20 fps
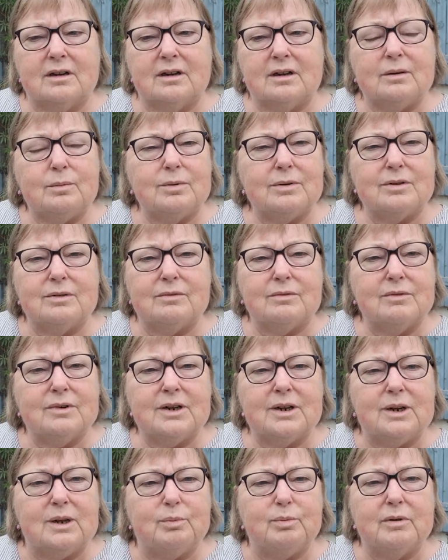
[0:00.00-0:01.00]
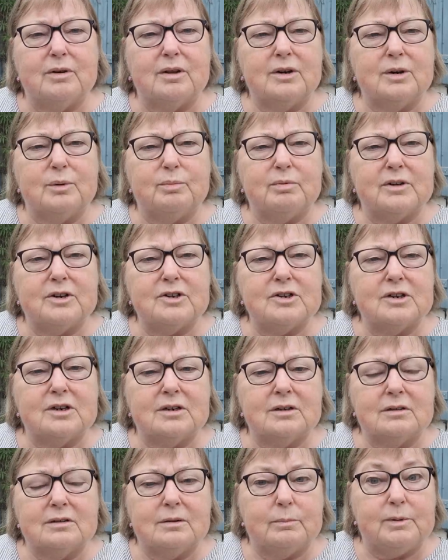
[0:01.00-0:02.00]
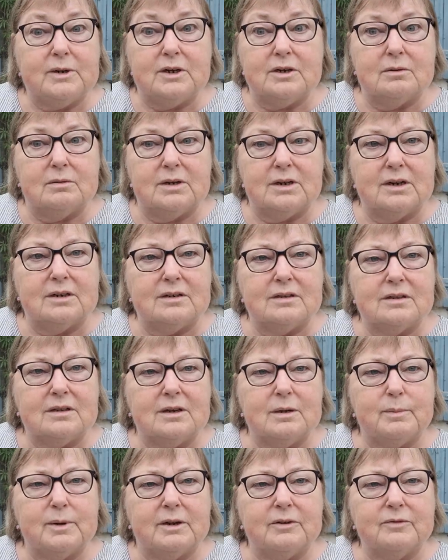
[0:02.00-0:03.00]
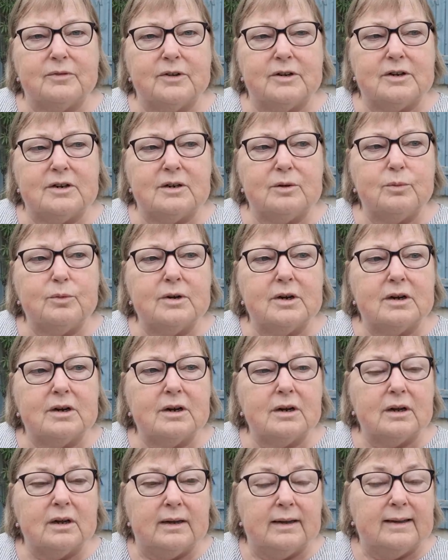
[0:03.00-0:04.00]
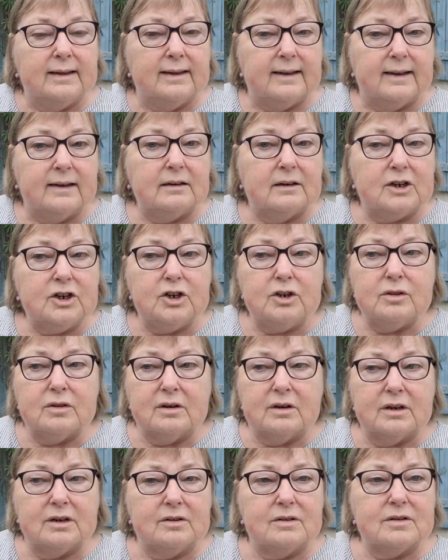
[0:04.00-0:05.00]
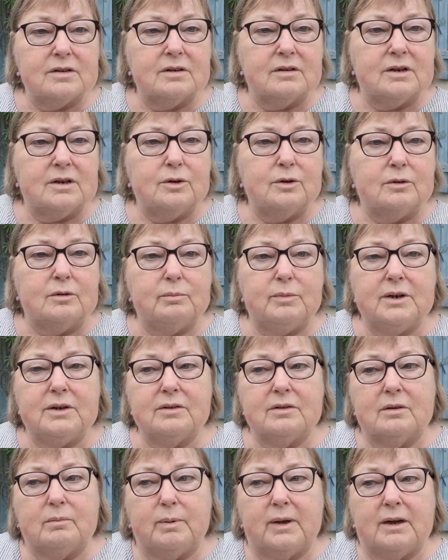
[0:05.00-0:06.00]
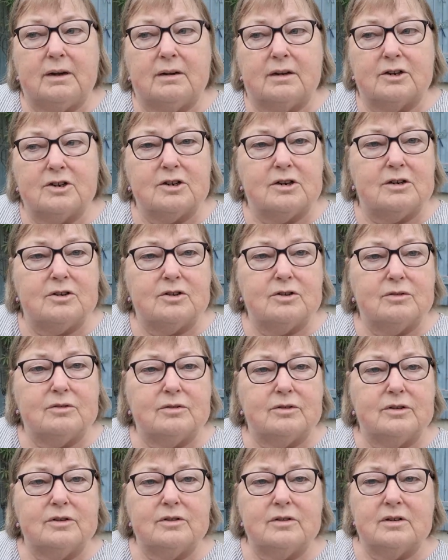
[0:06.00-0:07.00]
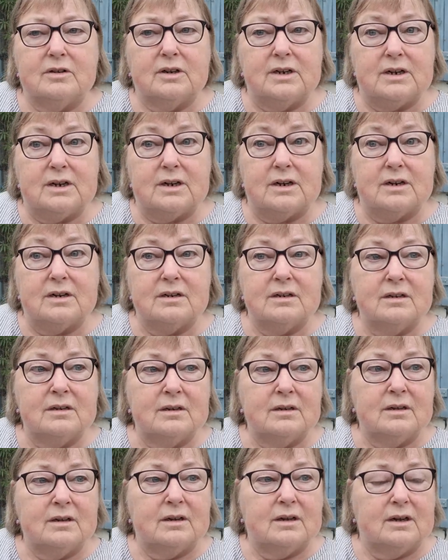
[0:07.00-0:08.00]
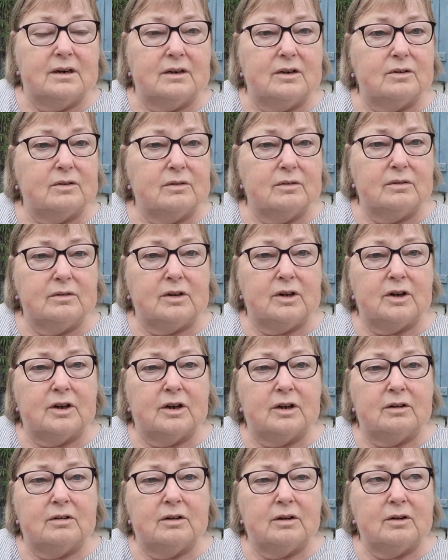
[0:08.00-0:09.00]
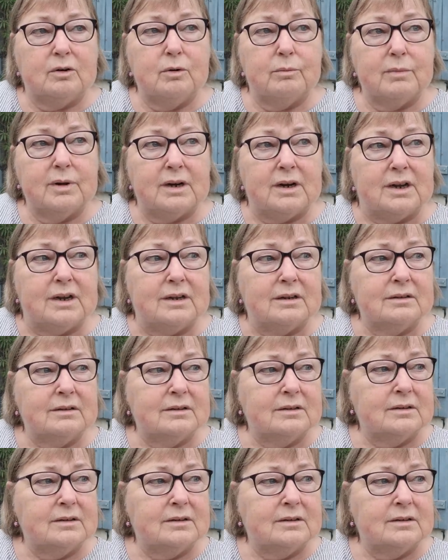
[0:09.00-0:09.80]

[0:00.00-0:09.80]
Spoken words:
I wasn't really put under pressure to be doing anything about finding work. And I knew that I could sign on because I'd paid national insurance, and I did, and got, you know, I got money.